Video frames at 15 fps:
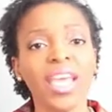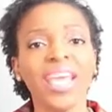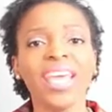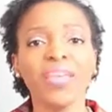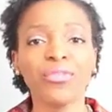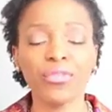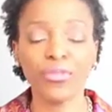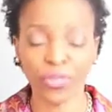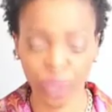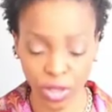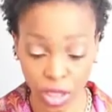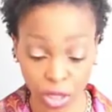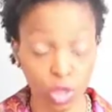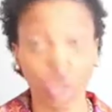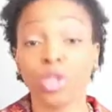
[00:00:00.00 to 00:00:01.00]

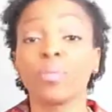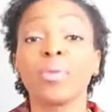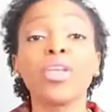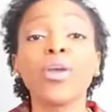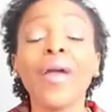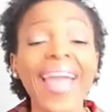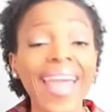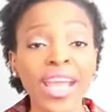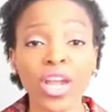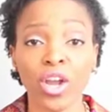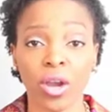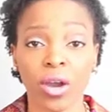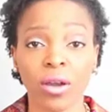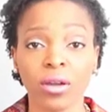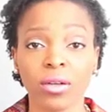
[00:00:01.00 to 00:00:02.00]
It could be your
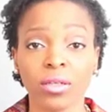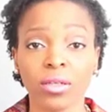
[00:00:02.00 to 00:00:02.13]
anger.